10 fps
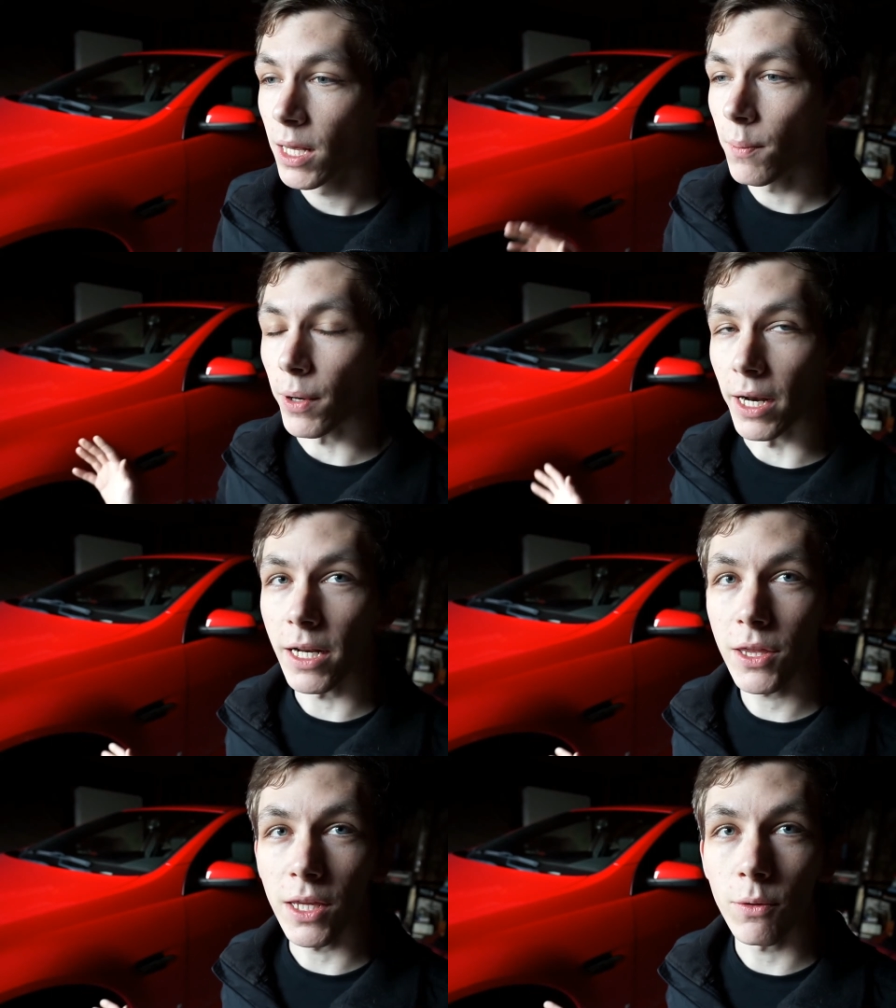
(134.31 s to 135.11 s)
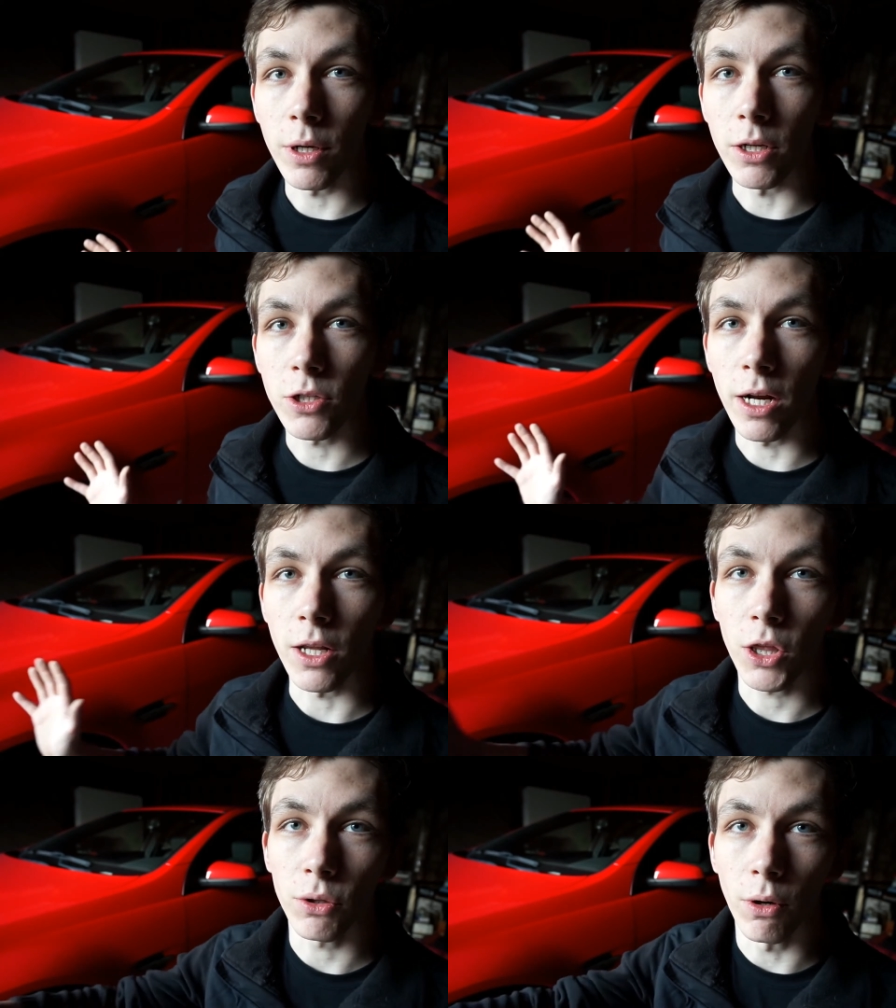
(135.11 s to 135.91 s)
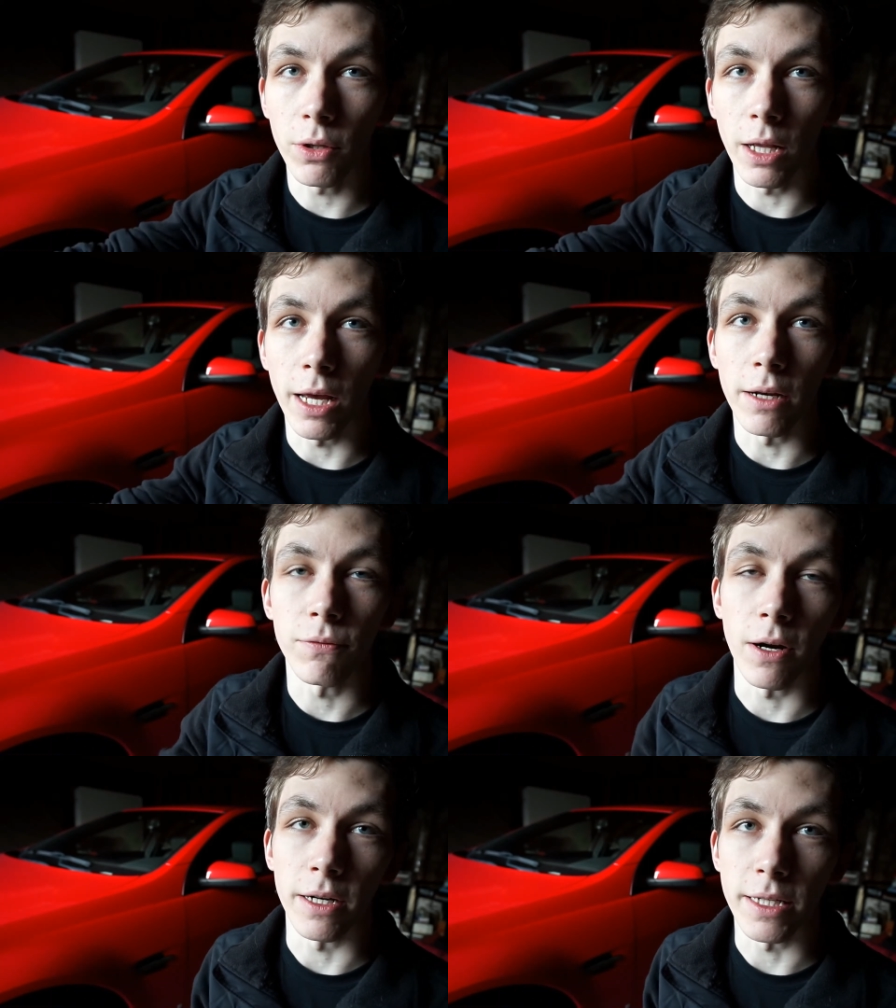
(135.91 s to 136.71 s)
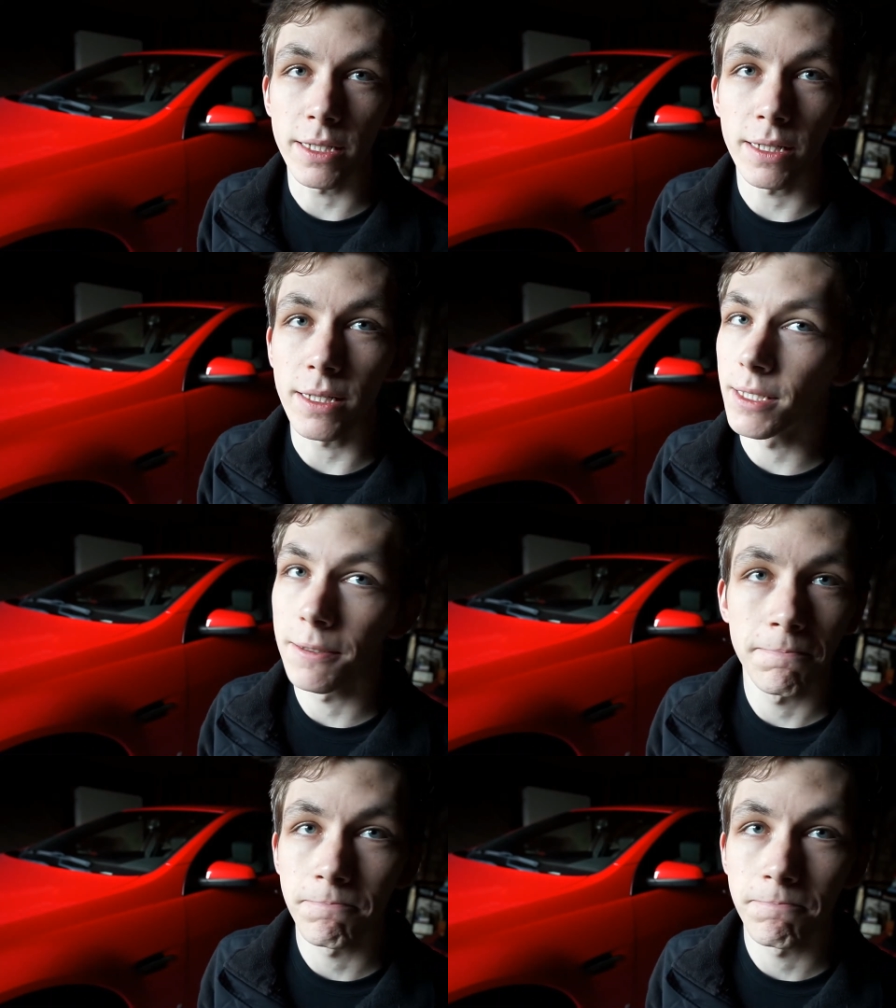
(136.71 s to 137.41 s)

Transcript: But anything where you're trying to throw the light a far distance,